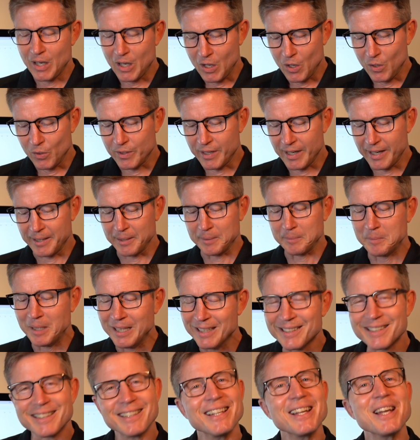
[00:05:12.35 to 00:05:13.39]
Okay,
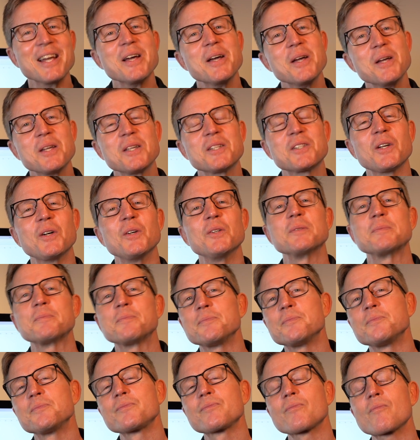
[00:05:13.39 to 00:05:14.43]
so
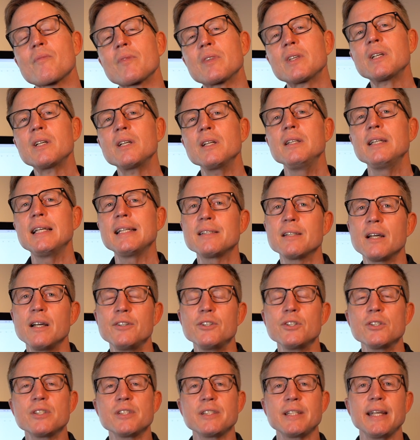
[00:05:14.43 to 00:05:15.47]
let's
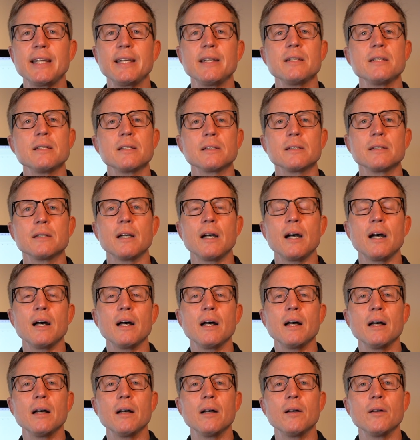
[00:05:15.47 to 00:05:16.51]
understand
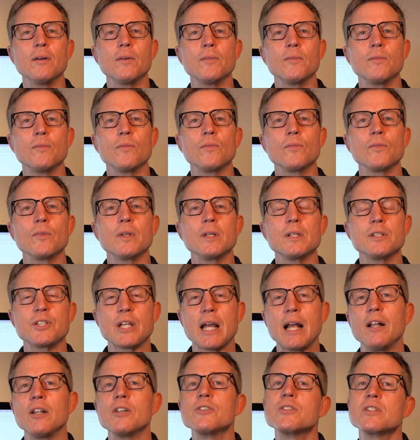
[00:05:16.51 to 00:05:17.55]
the
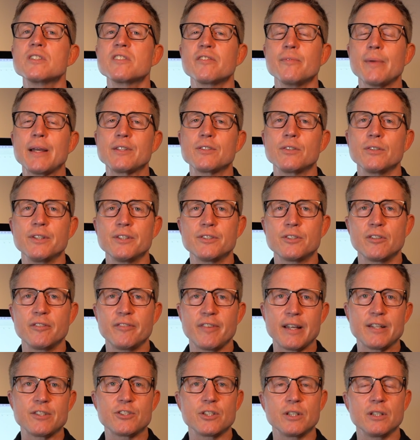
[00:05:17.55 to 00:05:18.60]
challenges of mental
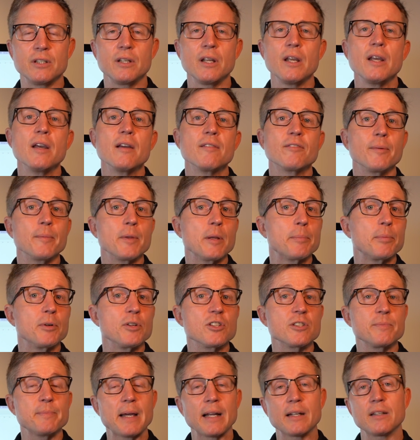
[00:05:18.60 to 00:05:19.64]
intervention from the
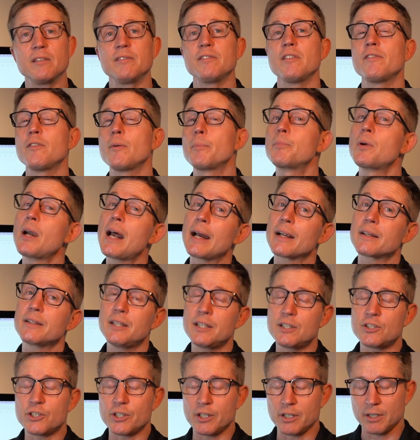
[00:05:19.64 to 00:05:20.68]
perspective of a
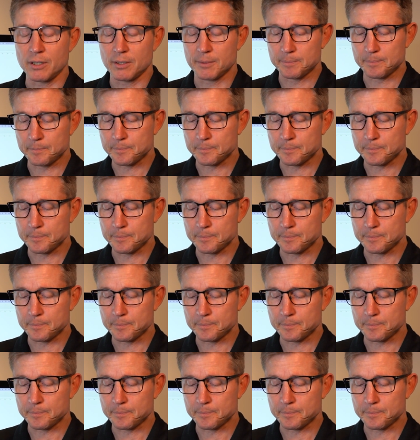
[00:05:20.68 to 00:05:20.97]
practitioner.